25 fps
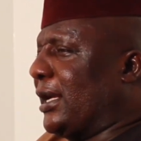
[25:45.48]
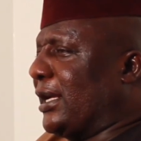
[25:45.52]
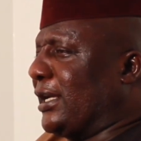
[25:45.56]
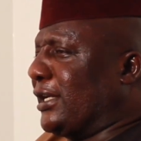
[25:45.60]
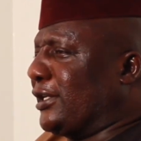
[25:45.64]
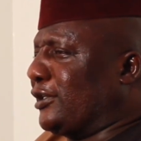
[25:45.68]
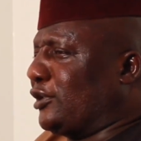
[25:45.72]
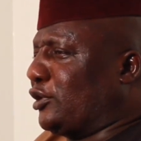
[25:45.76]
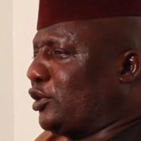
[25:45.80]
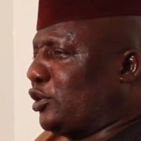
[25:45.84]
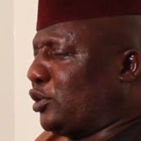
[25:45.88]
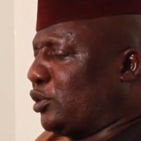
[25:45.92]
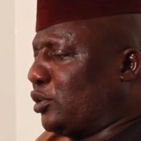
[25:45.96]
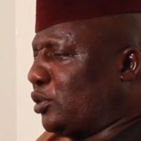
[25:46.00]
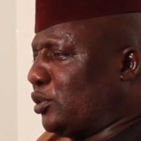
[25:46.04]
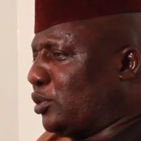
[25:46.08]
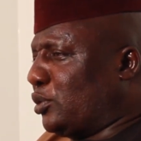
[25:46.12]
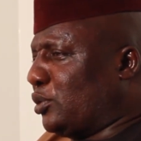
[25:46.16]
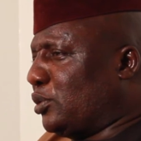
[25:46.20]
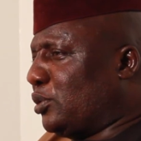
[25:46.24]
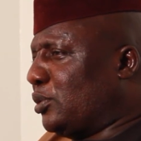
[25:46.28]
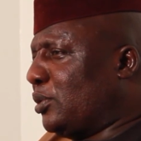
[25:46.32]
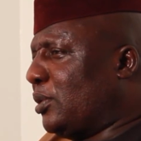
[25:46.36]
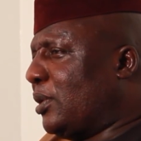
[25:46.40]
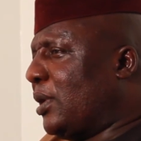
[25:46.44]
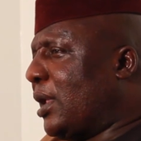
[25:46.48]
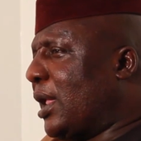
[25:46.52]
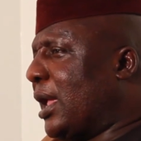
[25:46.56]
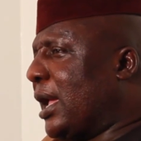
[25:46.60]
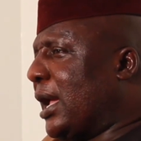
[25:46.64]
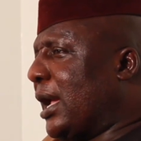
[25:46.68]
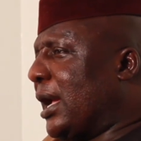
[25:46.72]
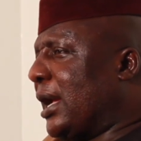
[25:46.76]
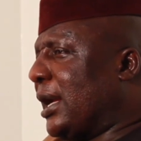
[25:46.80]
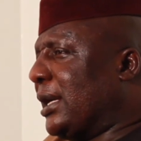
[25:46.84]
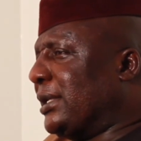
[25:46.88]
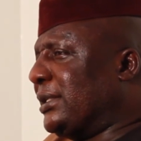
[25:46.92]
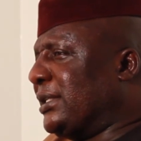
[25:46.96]
into
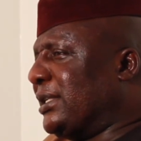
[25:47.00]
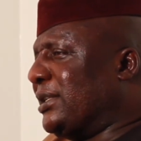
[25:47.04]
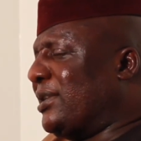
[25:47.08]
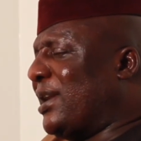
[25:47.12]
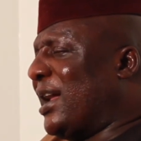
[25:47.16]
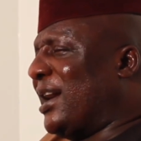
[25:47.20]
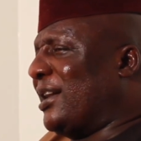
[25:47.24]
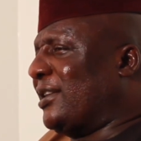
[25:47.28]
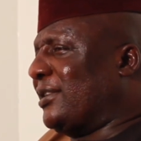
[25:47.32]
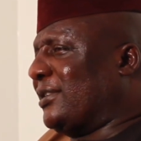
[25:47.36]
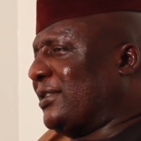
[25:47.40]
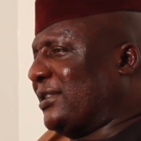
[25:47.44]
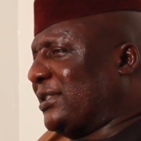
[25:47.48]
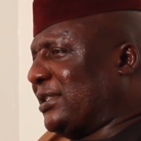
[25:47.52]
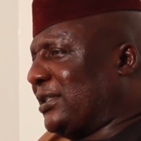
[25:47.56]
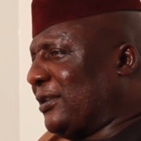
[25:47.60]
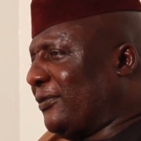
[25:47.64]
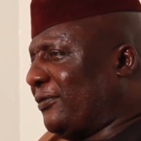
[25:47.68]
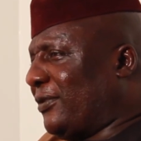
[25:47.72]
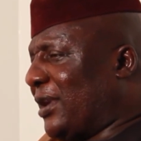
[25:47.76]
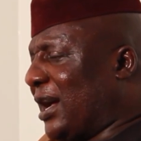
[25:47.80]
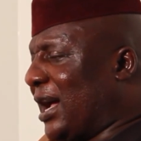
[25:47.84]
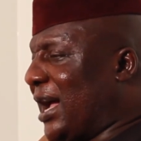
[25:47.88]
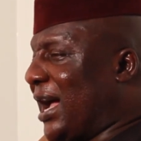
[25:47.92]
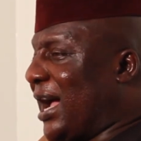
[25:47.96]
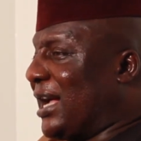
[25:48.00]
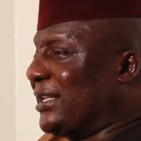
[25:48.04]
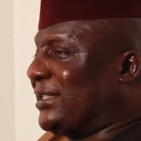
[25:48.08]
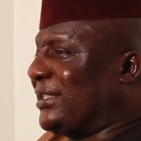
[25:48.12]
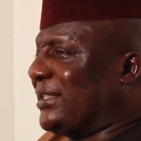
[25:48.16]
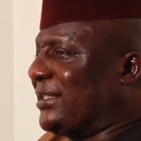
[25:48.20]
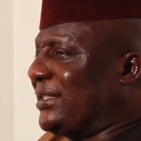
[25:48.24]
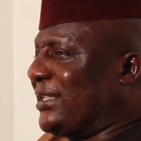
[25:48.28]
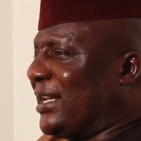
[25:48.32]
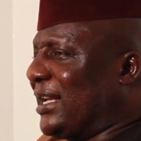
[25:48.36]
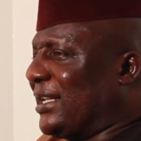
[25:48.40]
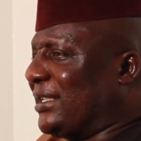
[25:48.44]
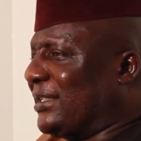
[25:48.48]
the ranks of our
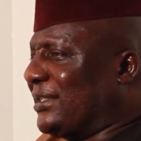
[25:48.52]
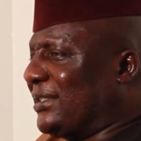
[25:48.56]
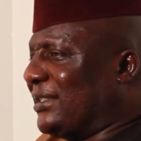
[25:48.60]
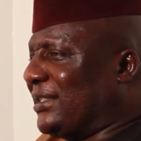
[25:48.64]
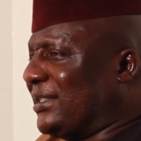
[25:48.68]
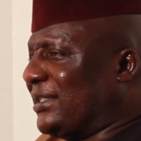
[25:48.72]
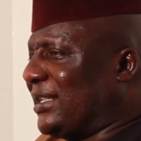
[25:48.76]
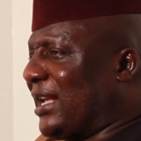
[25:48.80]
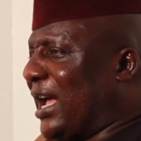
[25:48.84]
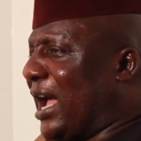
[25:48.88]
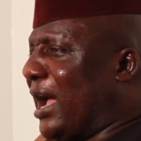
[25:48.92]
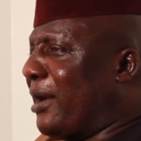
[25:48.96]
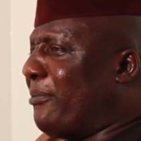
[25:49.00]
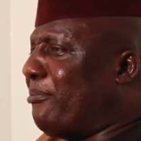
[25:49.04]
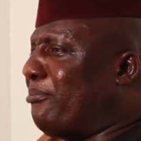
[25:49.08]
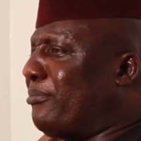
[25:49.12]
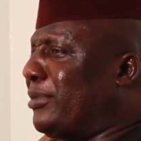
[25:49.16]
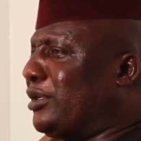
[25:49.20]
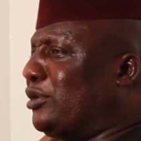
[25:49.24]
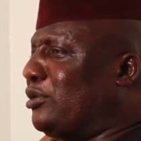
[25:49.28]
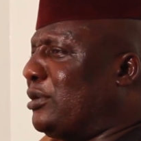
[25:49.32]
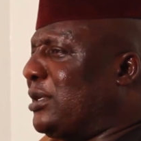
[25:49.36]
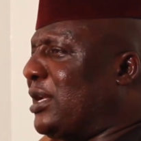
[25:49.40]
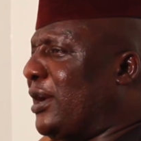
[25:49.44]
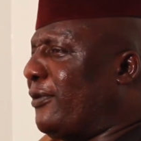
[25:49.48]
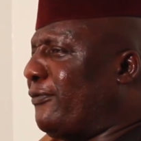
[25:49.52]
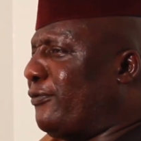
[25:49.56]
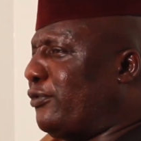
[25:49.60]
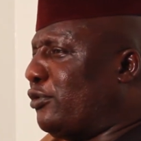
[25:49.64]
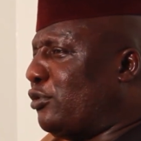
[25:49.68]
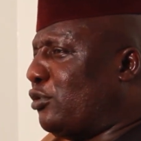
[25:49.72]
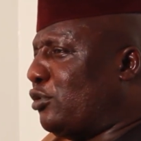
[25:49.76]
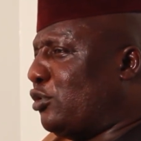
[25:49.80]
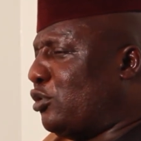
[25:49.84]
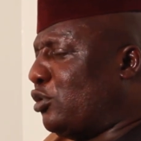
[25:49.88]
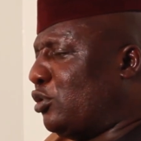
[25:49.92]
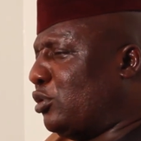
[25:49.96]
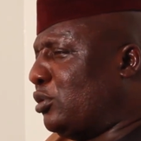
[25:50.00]
artisans and
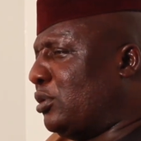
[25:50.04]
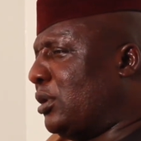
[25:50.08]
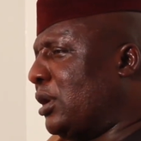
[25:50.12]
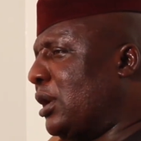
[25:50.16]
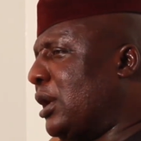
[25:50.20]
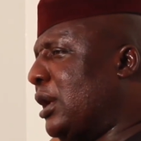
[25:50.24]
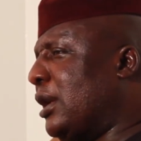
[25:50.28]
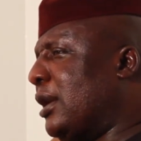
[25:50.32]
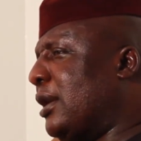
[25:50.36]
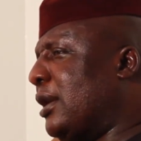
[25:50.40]
middle-level